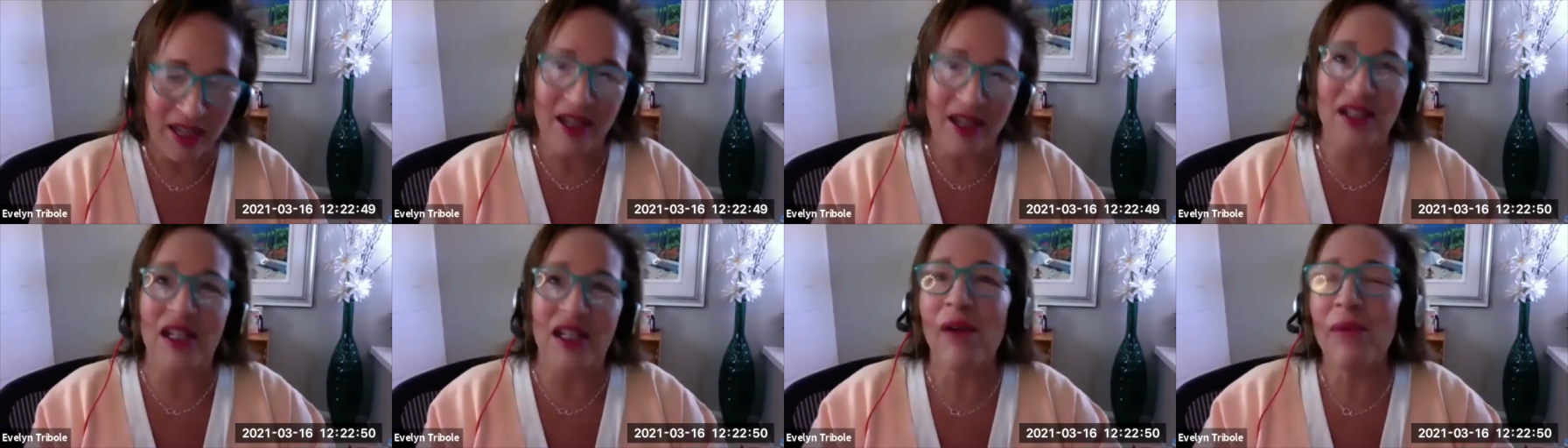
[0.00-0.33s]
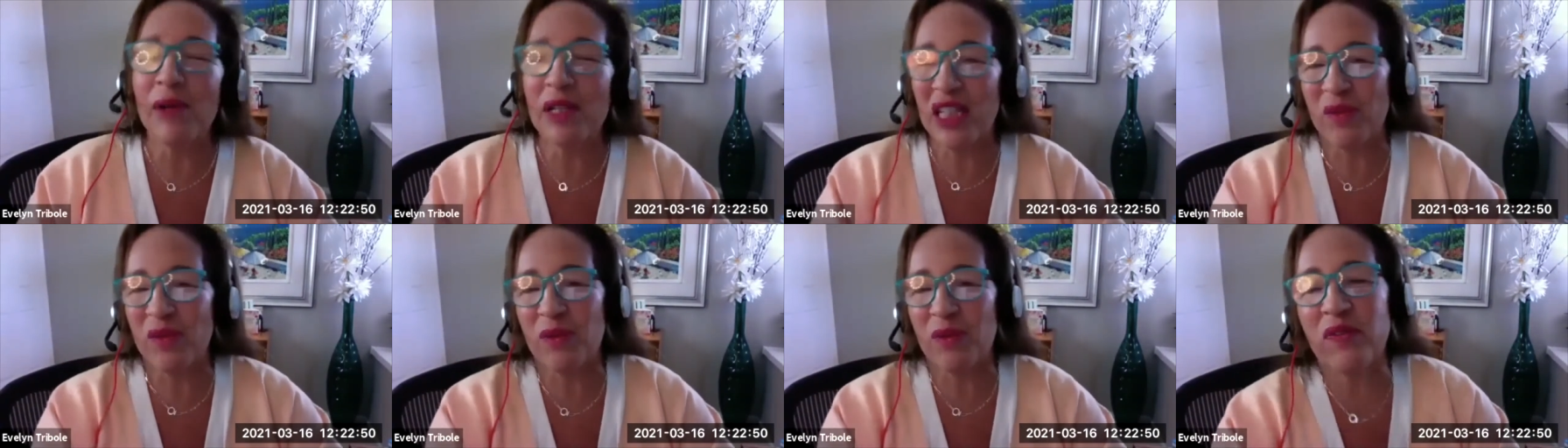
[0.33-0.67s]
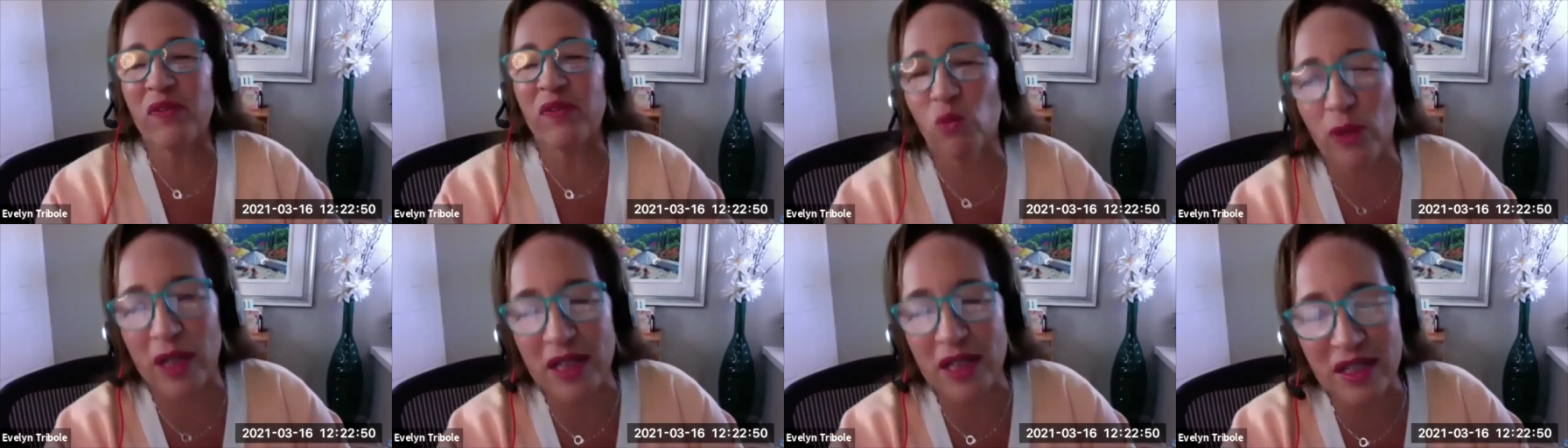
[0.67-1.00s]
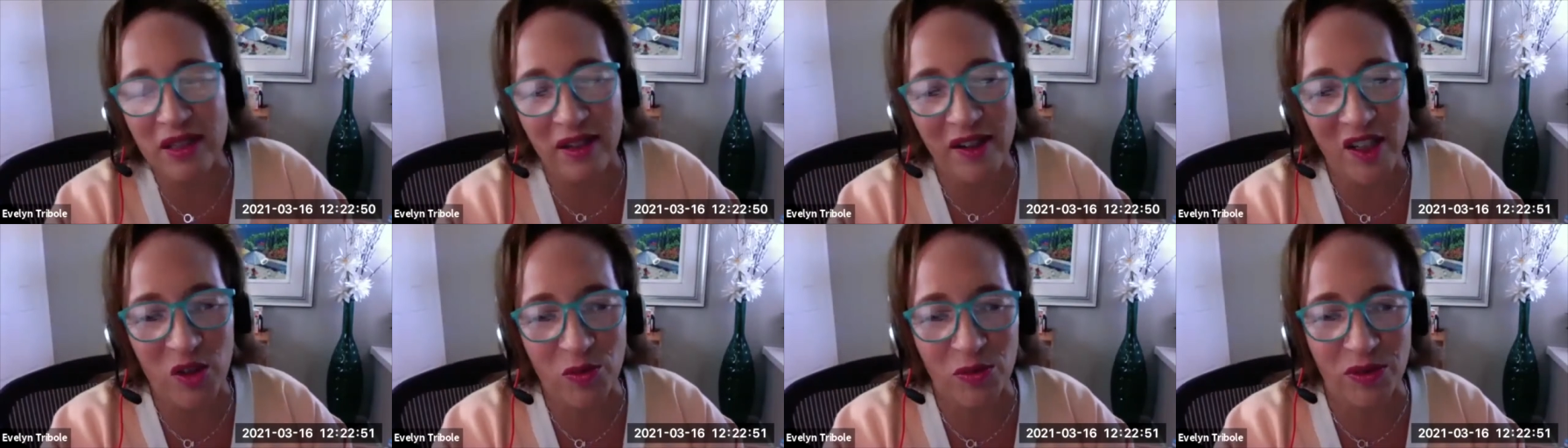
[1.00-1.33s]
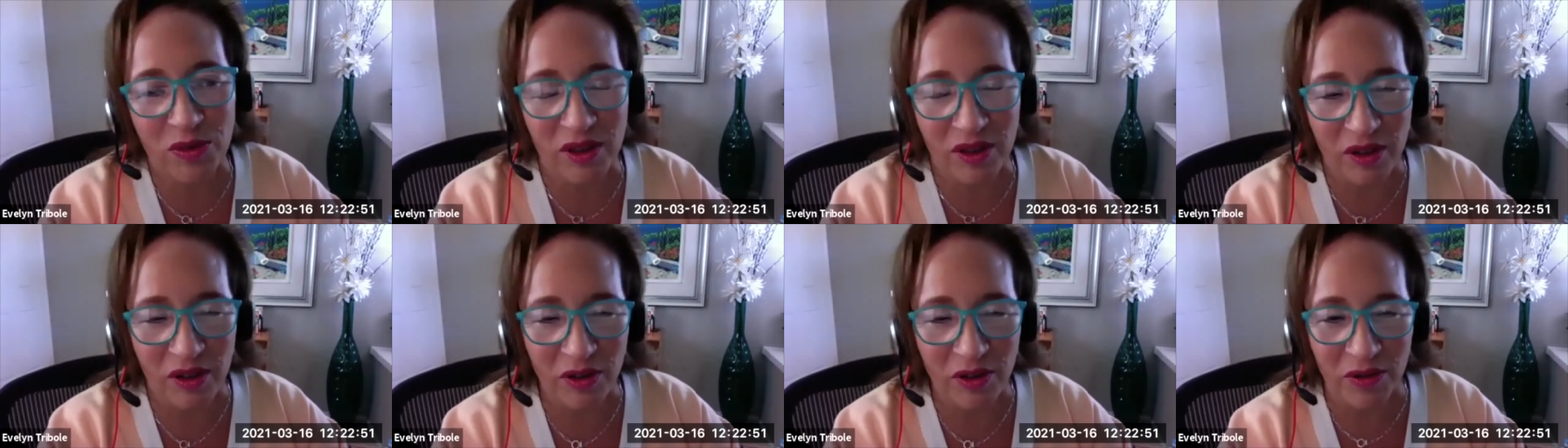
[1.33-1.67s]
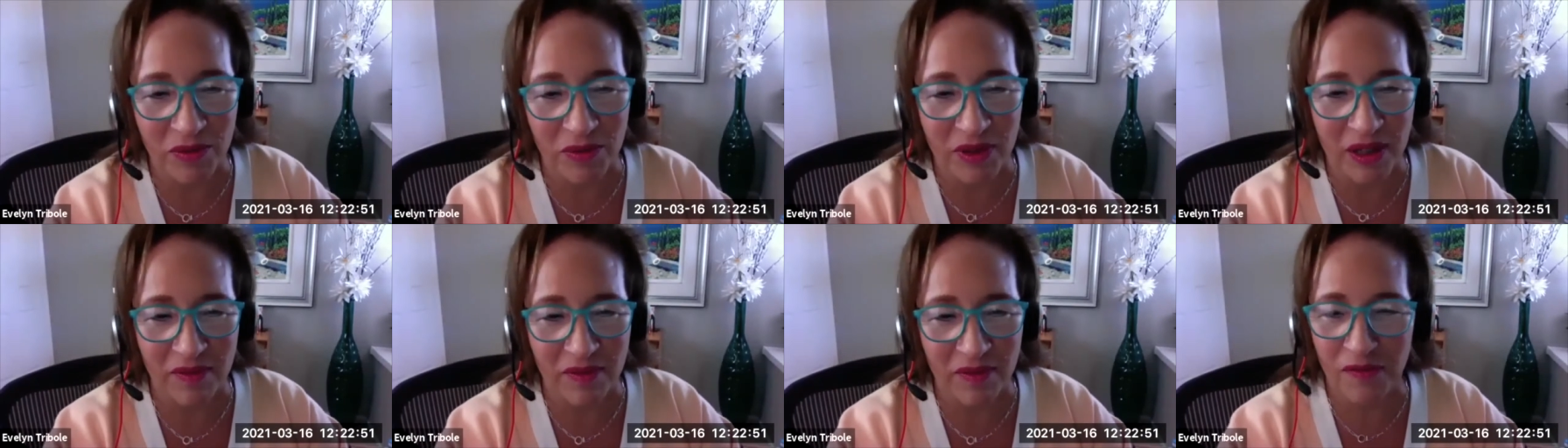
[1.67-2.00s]
is I would say whatever resonates with
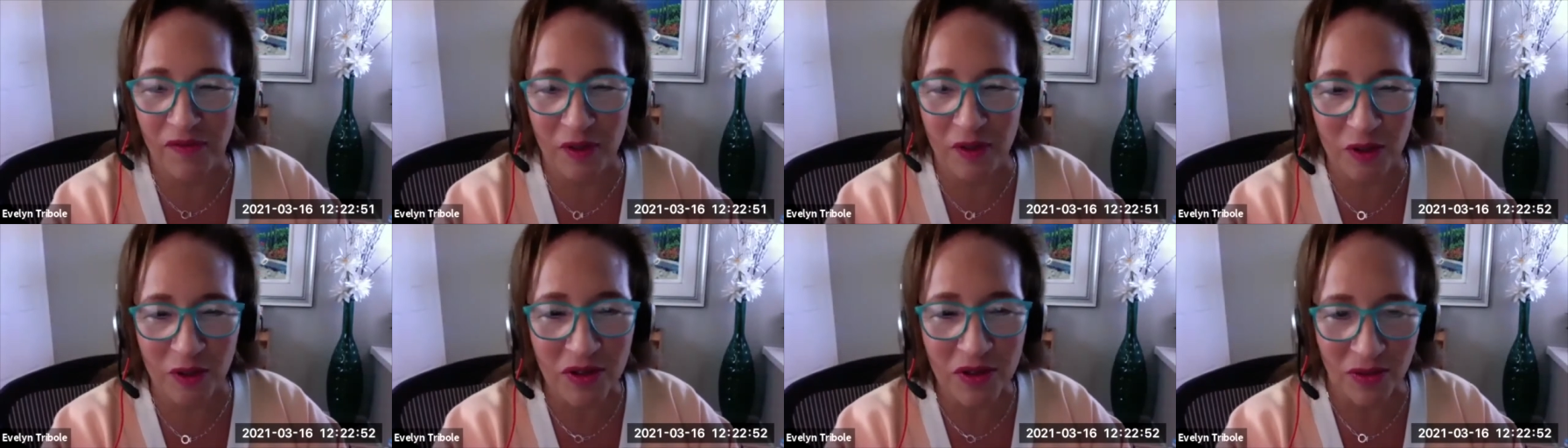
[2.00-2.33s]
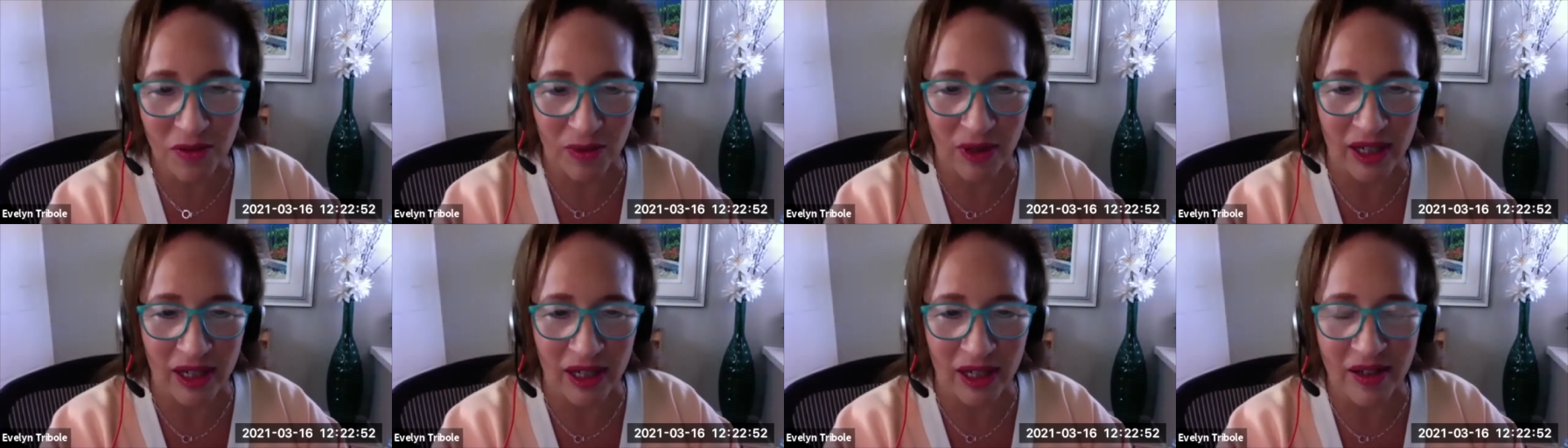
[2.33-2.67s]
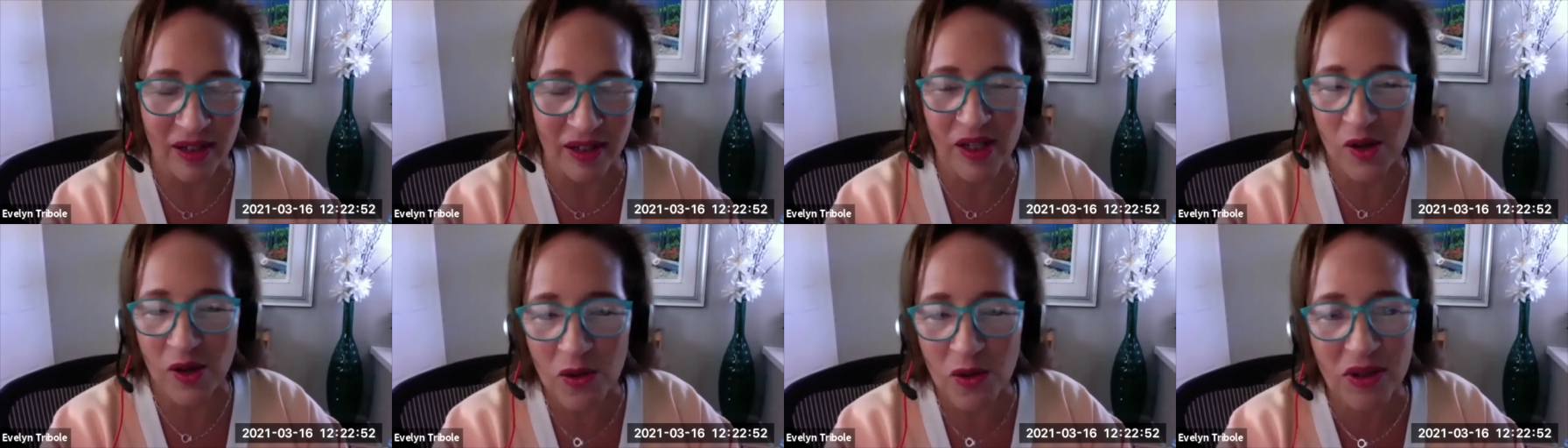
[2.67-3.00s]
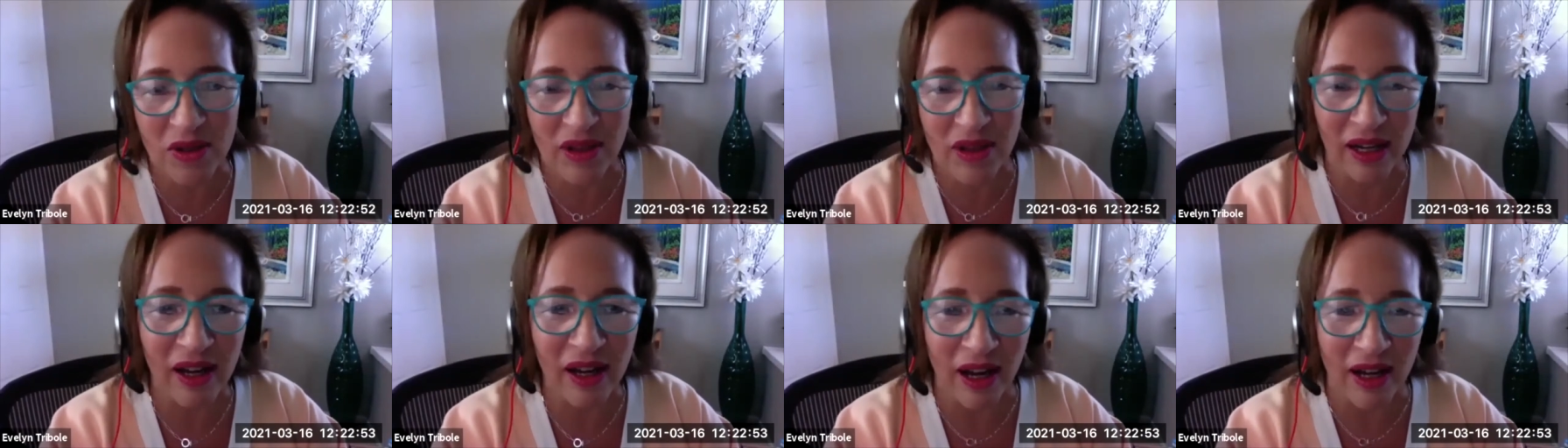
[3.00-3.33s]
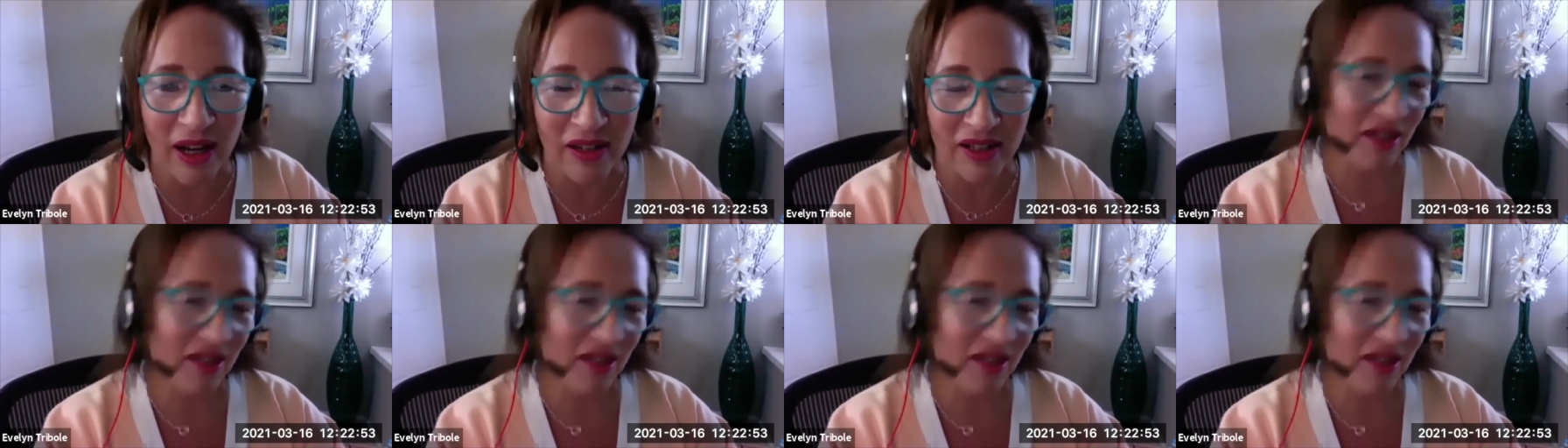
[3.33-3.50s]
you that feels right, use that.